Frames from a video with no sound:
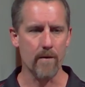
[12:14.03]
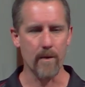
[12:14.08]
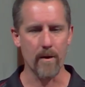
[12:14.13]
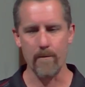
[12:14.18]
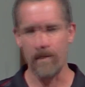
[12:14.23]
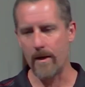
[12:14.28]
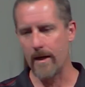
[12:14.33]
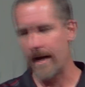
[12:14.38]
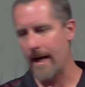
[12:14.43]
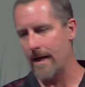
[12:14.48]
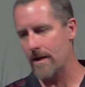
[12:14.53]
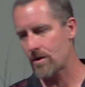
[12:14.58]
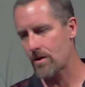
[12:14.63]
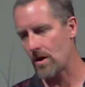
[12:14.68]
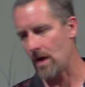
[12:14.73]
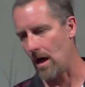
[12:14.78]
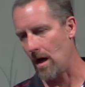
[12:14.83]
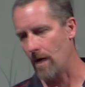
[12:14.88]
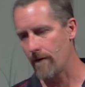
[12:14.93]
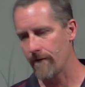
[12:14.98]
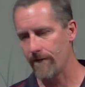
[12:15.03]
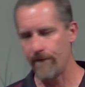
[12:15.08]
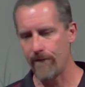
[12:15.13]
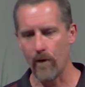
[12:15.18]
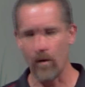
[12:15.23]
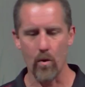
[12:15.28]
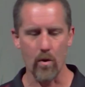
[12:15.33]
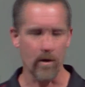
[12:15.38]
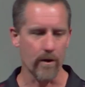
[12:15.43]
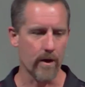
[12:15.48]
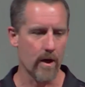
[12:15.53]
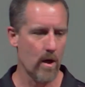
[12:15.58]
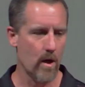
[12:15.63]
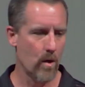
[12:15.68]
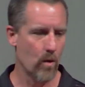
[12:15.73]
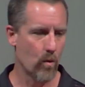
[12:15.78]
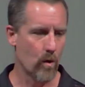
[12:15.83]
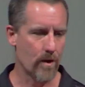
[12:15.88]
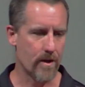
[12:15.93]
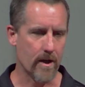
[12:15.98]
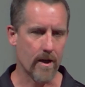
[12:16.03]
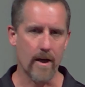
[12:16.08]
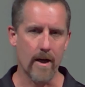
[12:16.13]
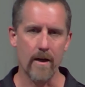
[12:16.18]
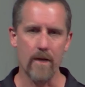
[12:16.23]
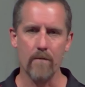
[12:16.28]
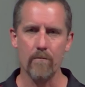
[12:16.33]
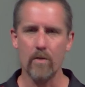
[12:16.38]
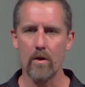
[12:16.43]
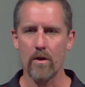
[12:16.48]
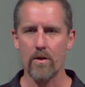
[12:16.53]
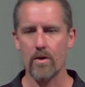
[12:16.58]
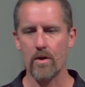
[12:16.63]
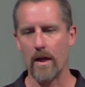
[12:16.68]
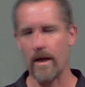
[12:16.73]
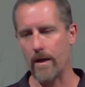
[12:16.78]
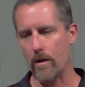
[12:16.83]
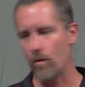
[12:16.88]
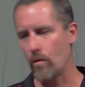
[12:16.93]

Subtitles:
He begins to unfold what the kingdom looks like,